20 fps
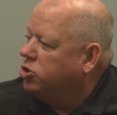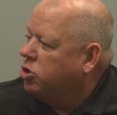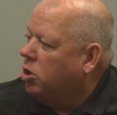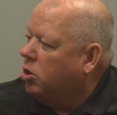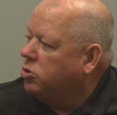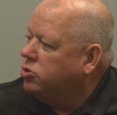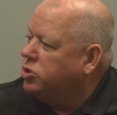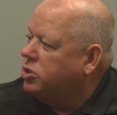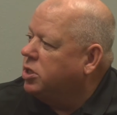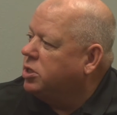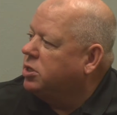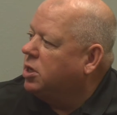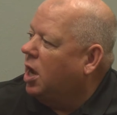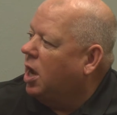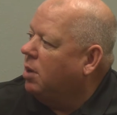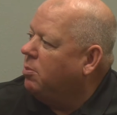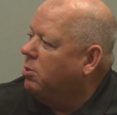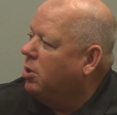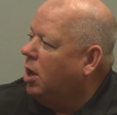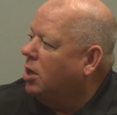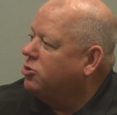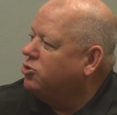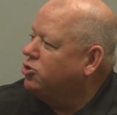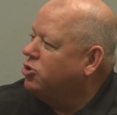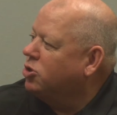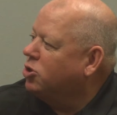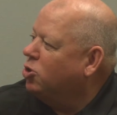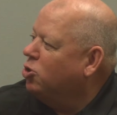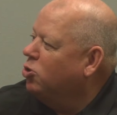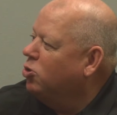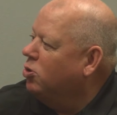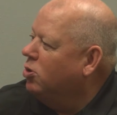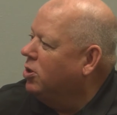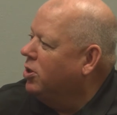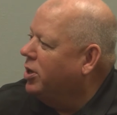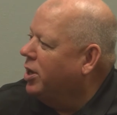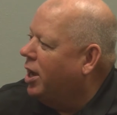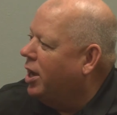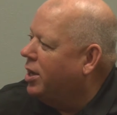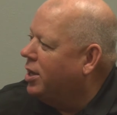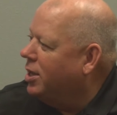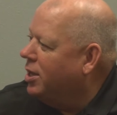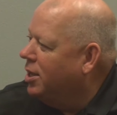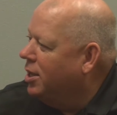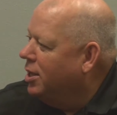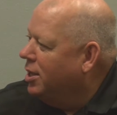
coach at the time, lost your cool, and I